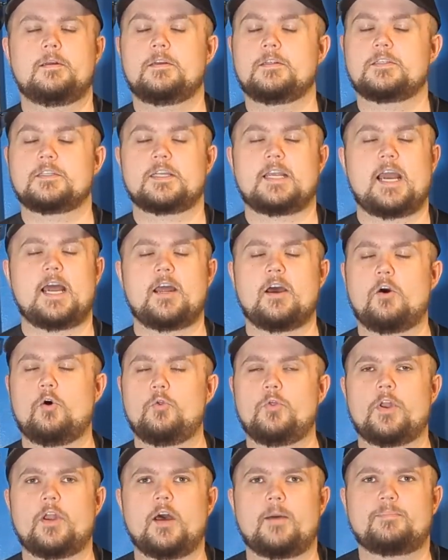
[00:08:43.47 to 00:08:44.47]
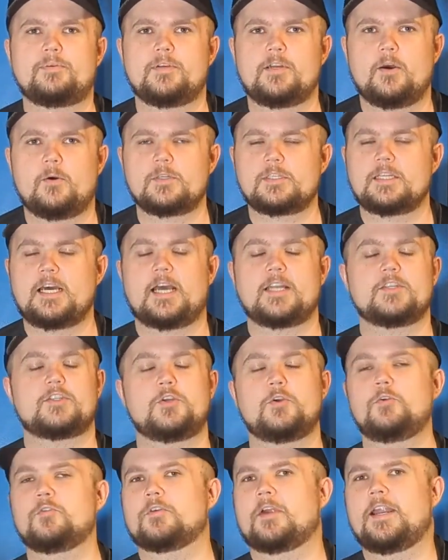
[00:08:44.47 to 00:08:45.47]
it's kind of holding up. It's not in
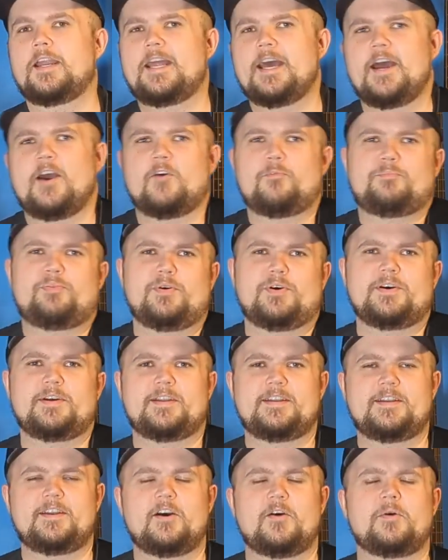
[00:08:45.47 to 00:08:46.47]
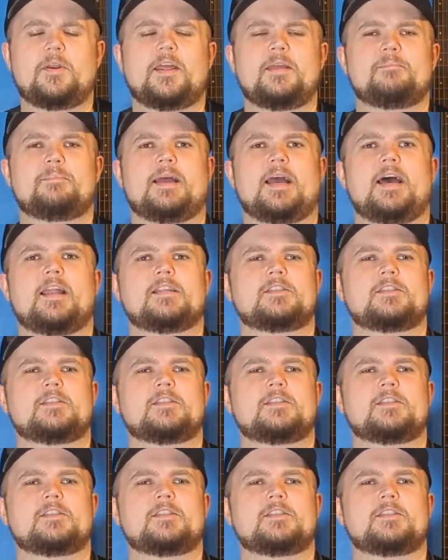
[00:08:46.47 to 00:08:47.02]
tune right now, but it ain't bad.